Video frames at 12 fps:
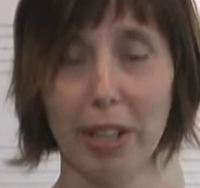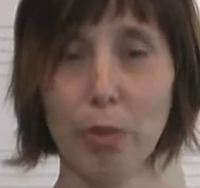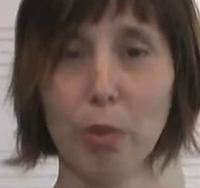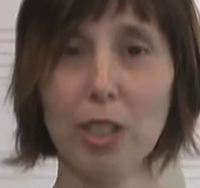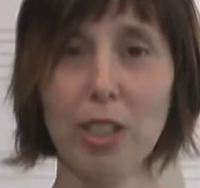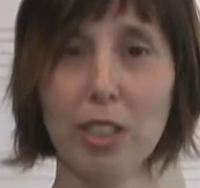and
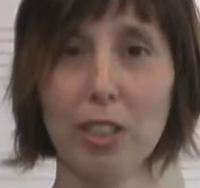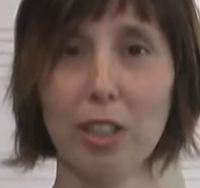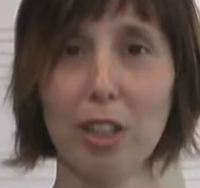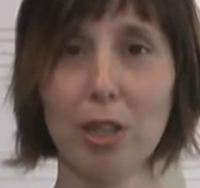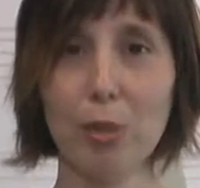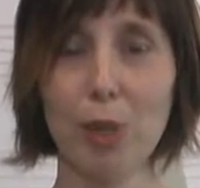we're going to
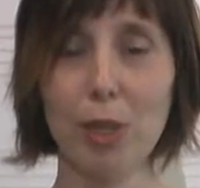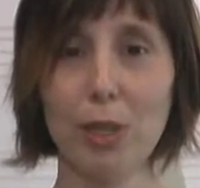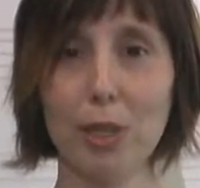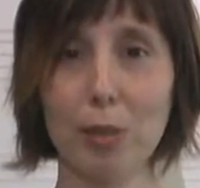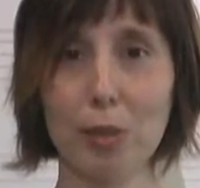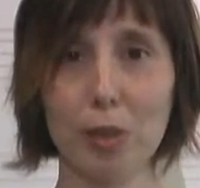talk about
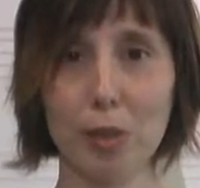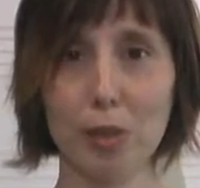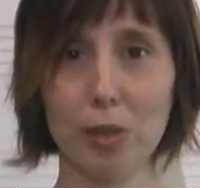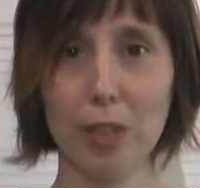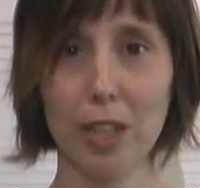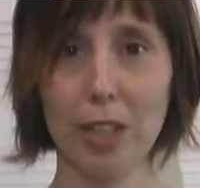some of
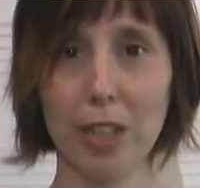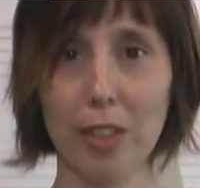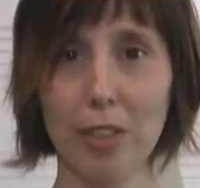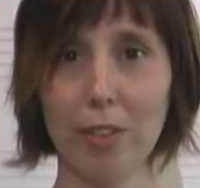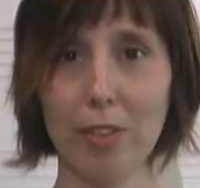those right now.